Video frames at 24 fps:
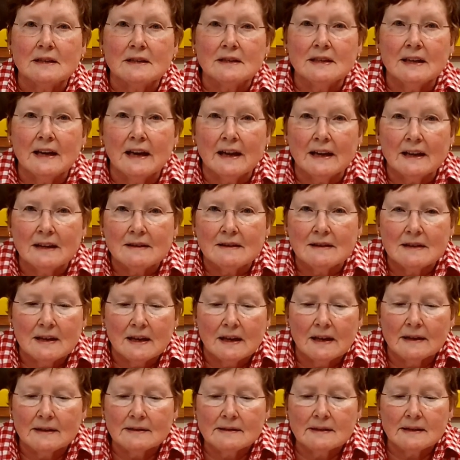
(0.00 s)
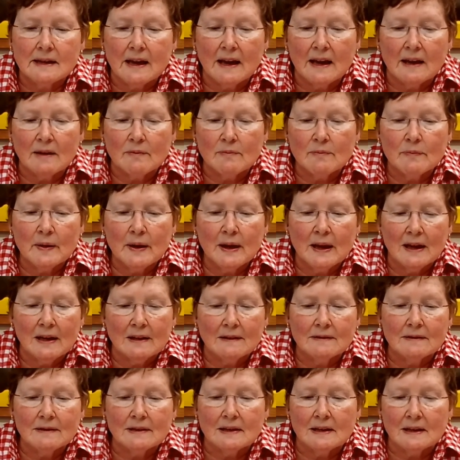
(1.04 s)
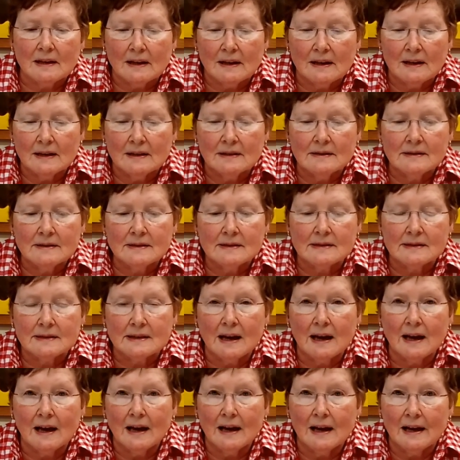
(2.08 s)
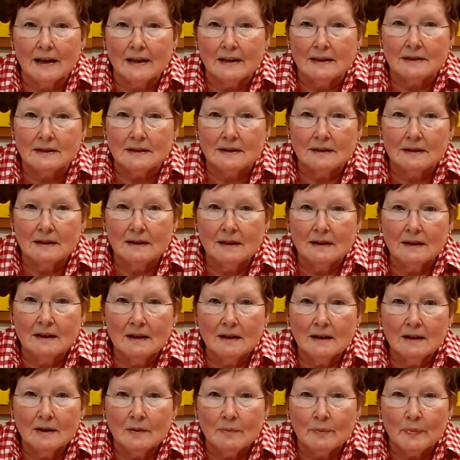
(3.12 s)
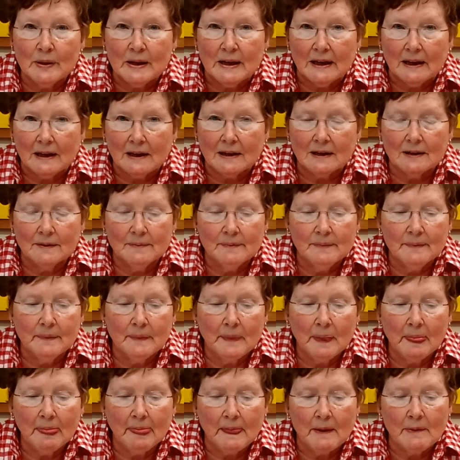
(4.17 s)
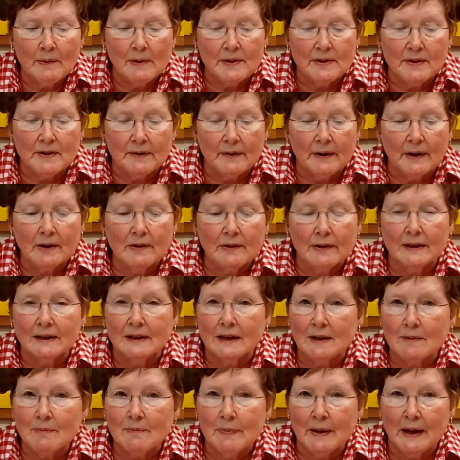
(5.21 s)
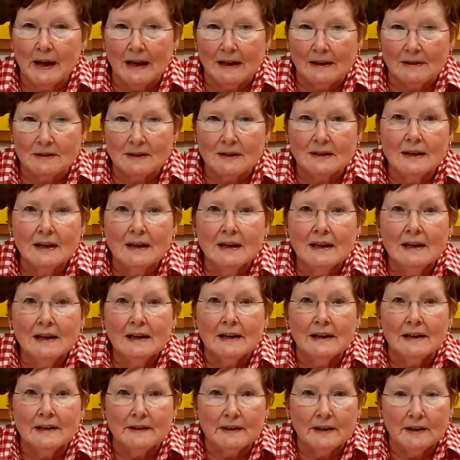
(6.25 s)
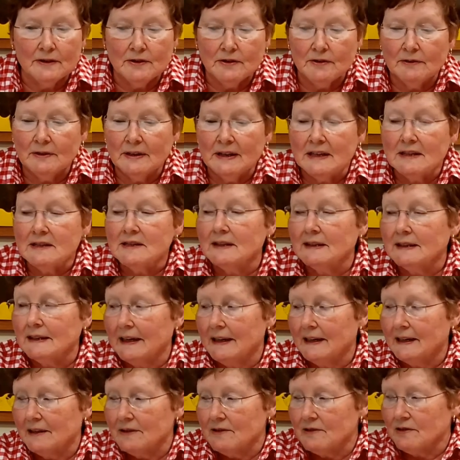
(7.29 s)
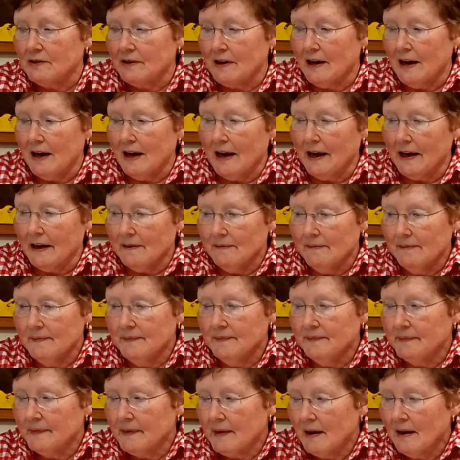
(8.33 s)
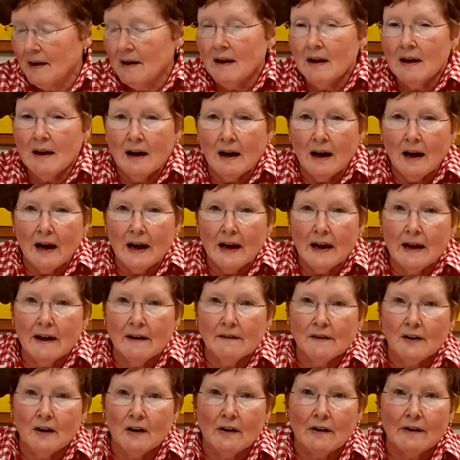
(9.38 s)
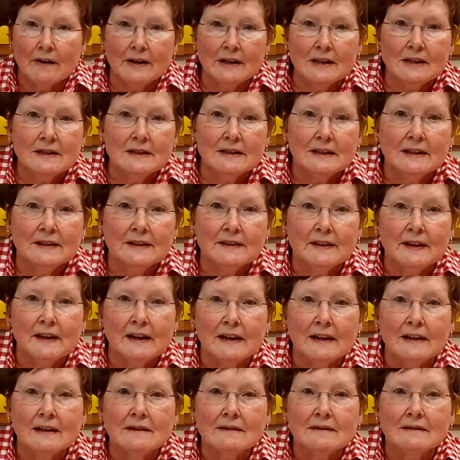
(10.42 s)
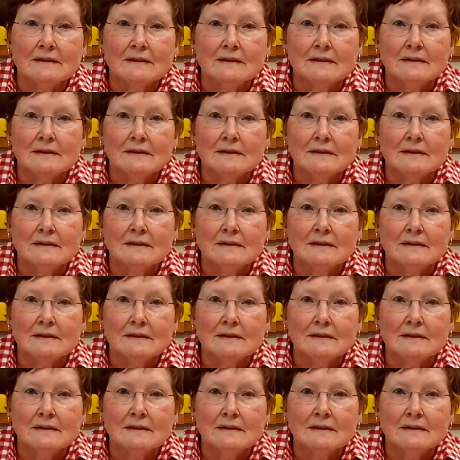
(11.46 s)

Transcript: to take this and paint the inside pink with your acrylic paint, and then you need to let it dry. I have already done that,